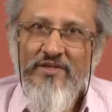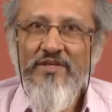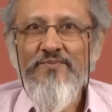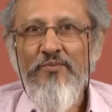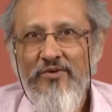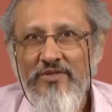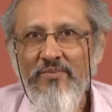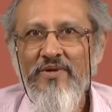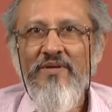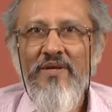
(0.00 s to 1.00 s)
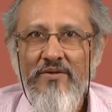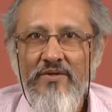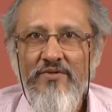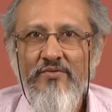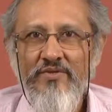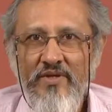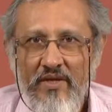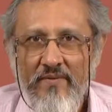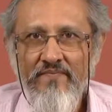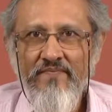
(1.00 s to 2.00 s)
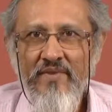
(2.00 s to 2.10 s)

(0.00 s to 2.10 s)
it is possible in English to say,